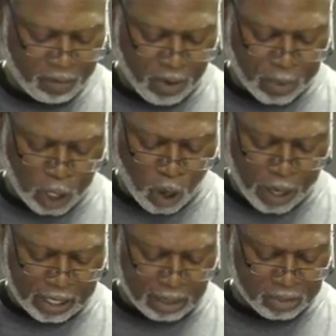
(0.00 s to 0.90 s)
From the
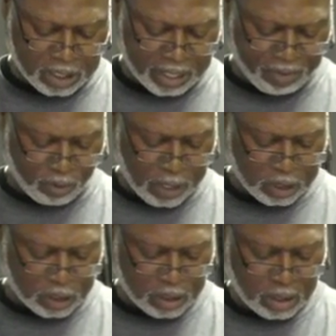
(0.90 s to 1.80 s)
Lord comes
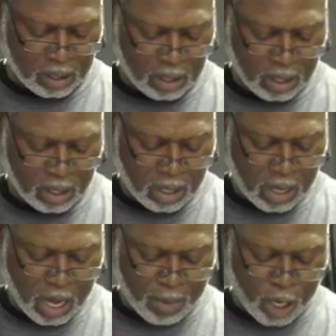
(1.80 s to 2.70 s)
deliverance.
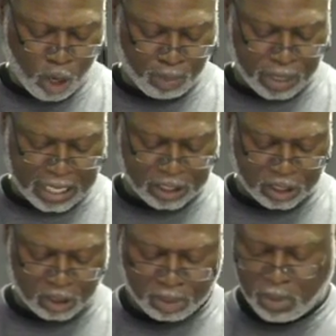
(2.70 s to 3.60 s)
And may your
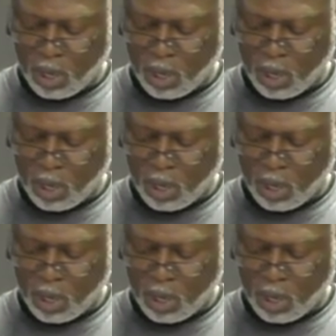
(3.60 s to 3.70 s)
blessings